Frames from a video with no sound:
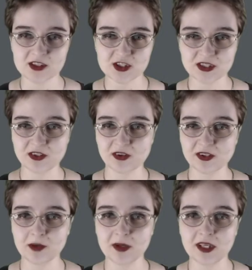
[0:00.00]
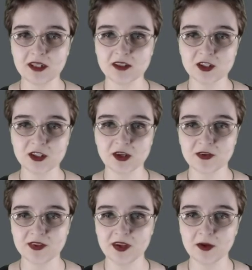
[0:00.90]
she took him in,
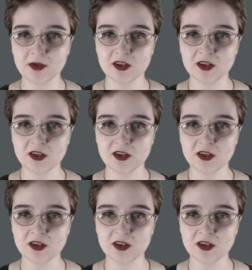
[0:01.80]
clothed him,